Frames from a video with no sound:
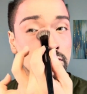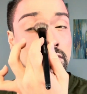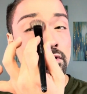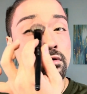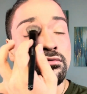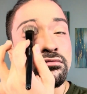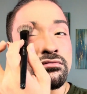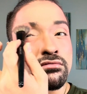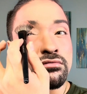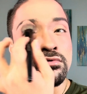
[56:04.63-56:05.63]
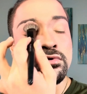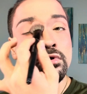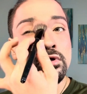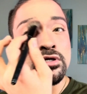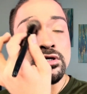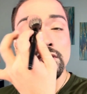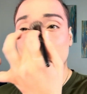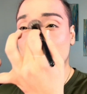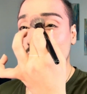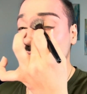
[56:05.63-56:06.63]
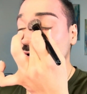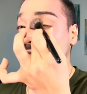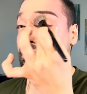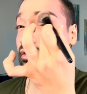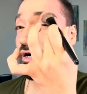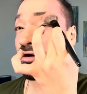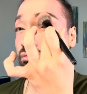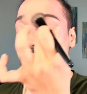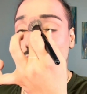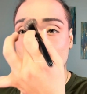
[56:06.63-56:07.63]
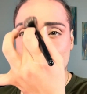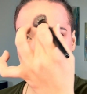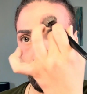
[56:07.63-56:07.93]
Okay, and blend it outward.